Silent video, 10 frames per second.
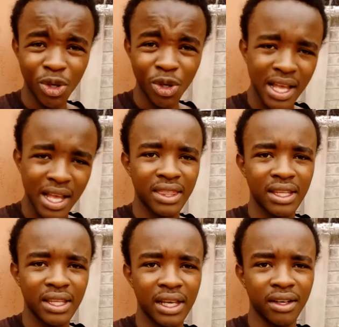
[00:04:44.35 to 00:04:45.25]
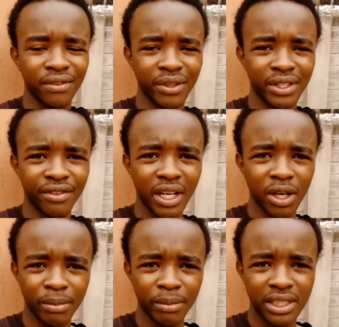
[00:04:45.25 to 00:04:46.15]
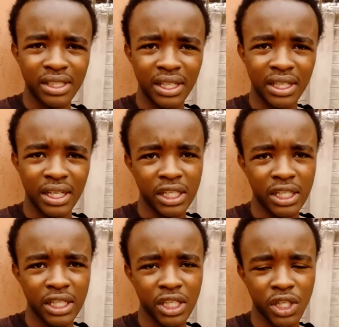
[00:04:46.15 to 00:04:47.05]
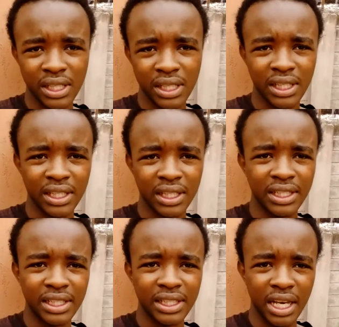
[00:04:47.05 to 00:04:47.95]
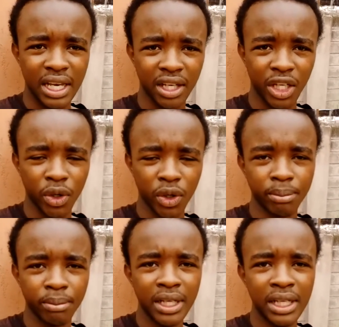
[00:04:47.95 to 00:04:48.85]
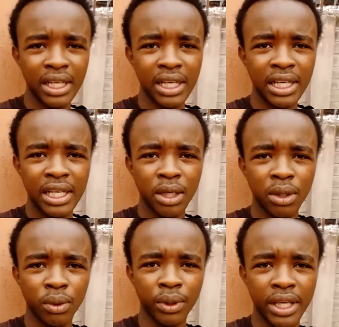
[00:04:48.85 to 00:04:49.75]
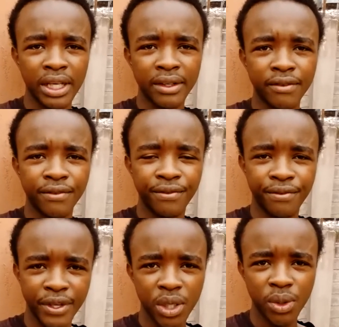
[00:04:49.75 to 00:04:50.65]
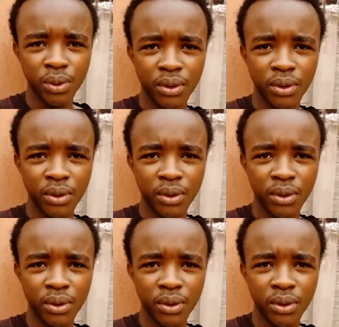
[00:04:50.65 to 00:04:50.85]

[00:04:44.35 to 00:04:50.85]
to start a new path for development across the entire globe, we had few